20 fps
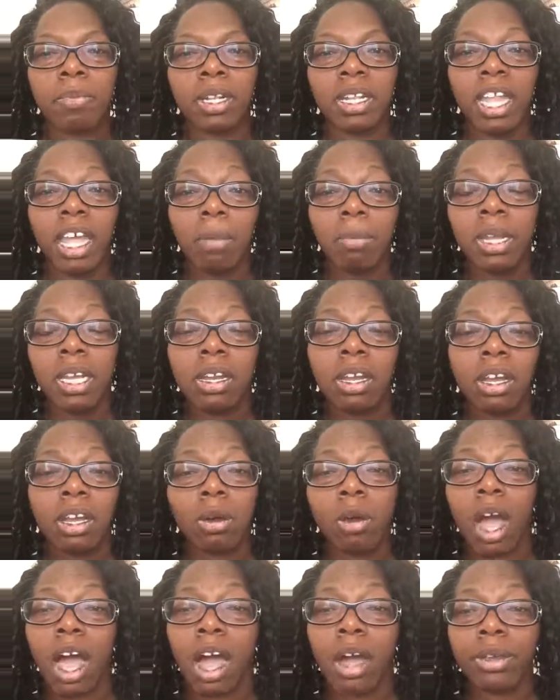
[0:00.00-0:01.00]
Let me
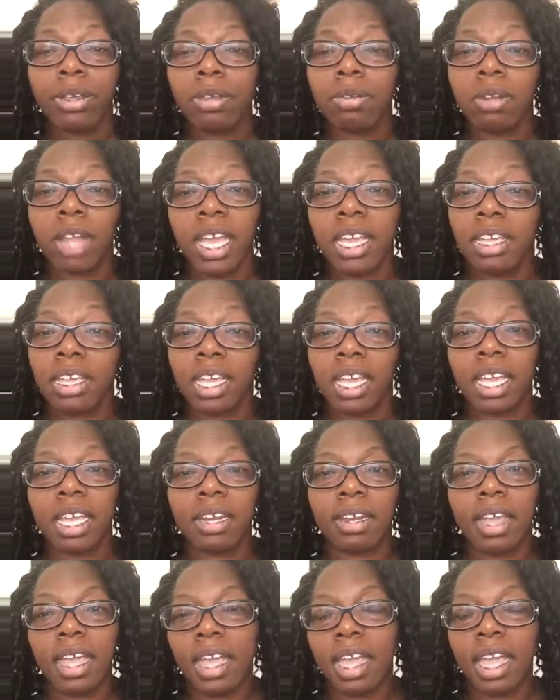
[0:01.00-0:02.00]
know how you like
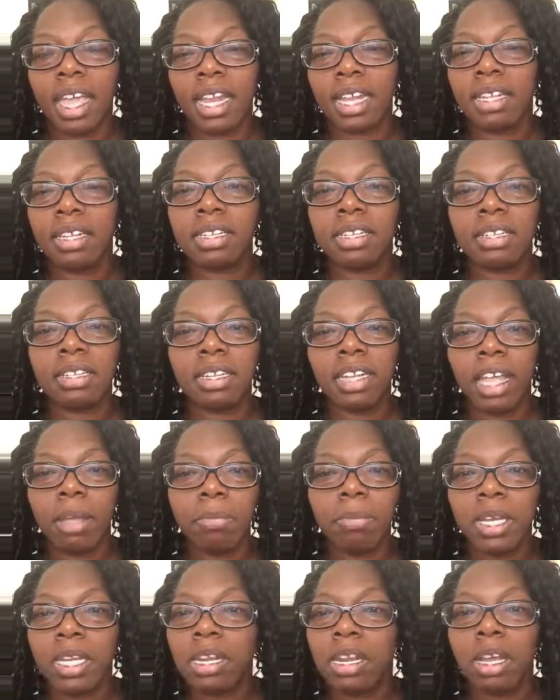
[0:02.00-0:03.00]
it, and
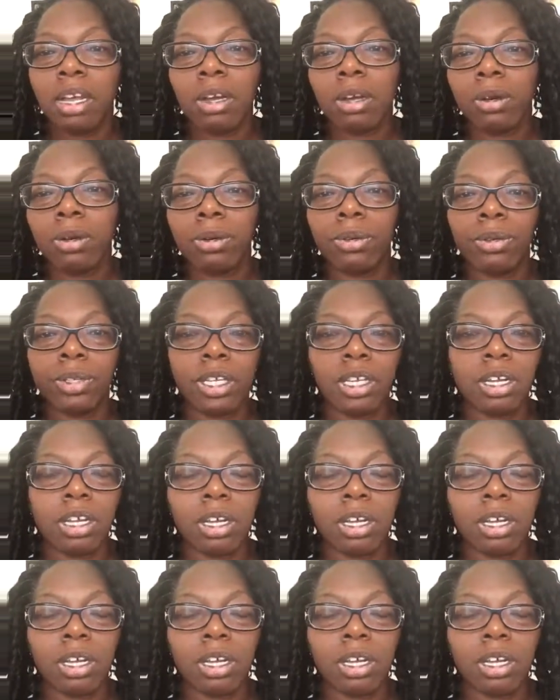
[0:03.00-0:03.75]
let me know, you